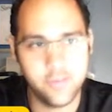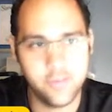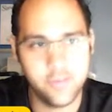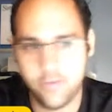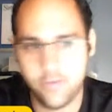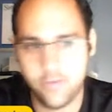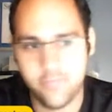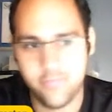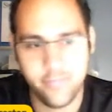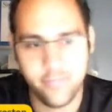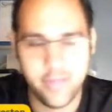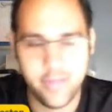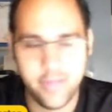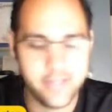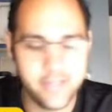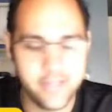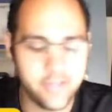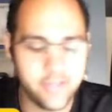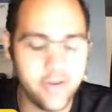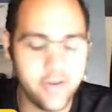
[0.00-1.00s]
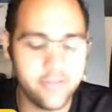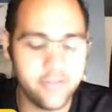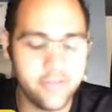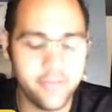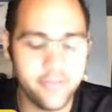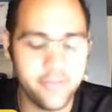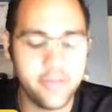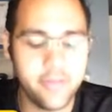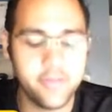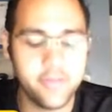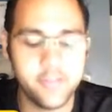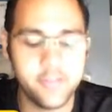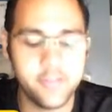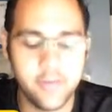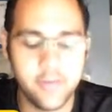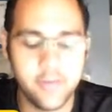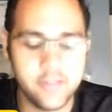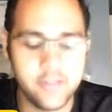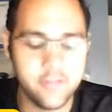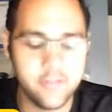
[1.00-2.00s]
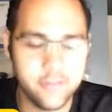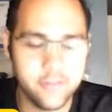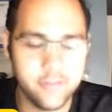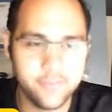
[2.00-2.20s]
So it's great from that perspective.